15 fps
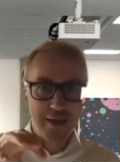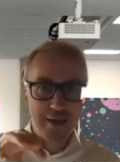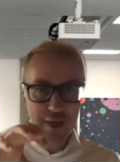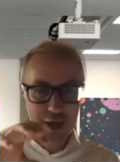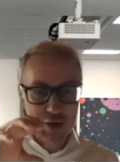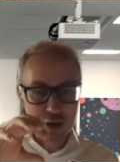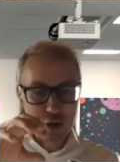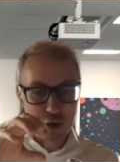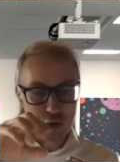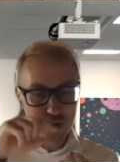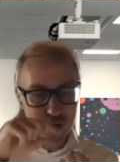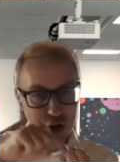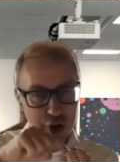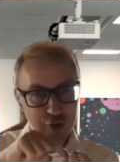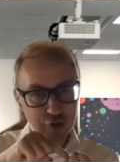Then
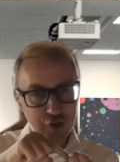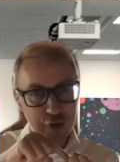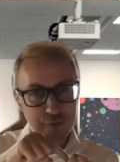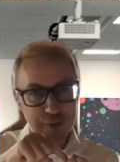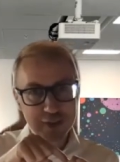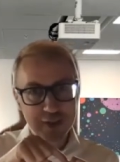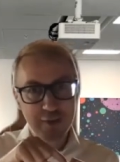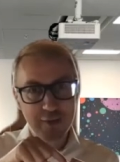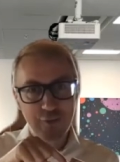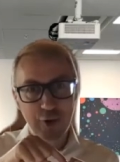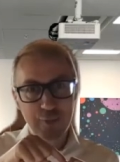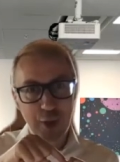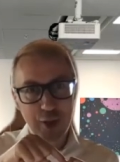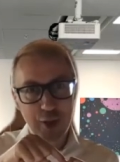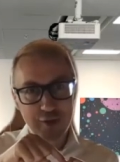you're not typically, if you're
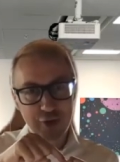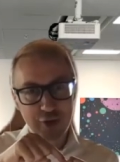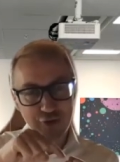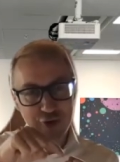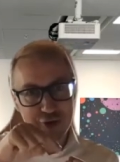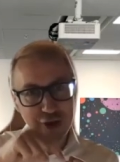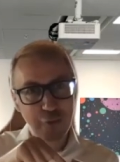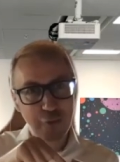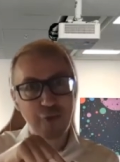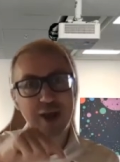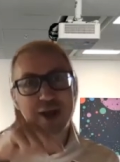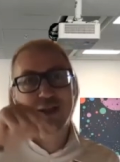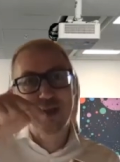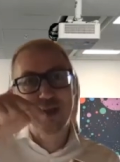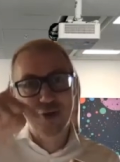a politician,
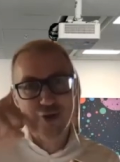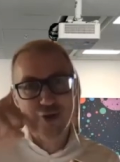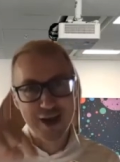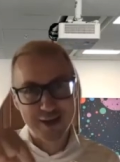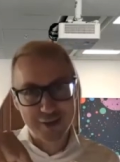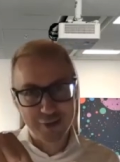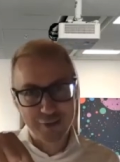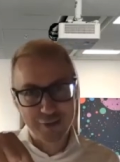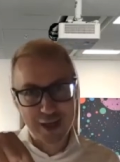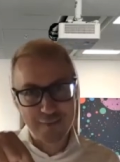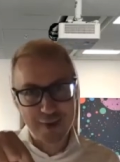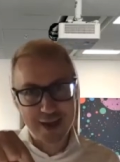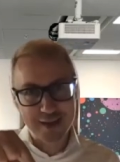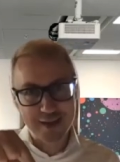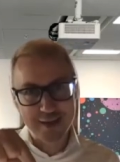directly connected to that
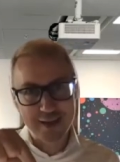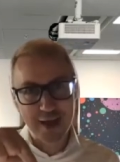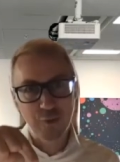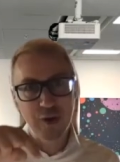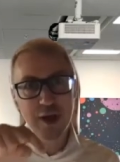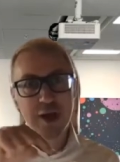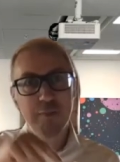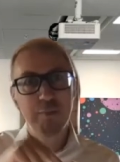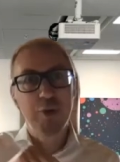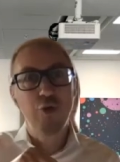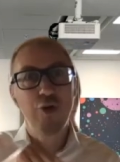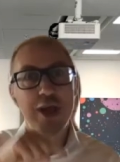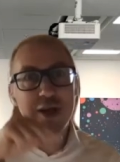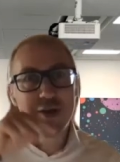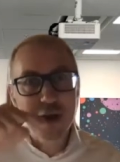bank account, but
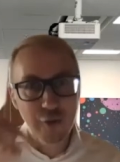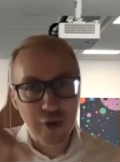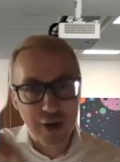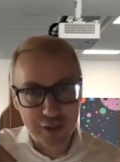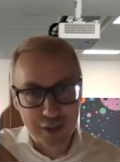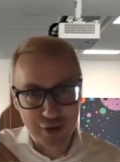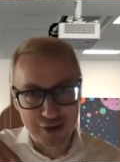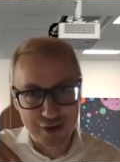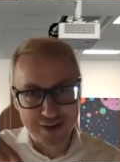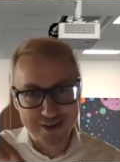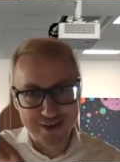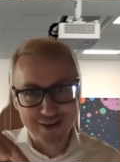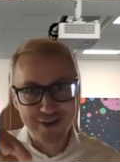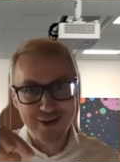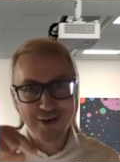you're indirectly
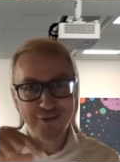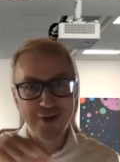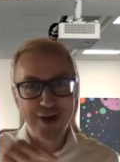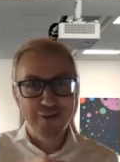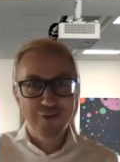connected, right?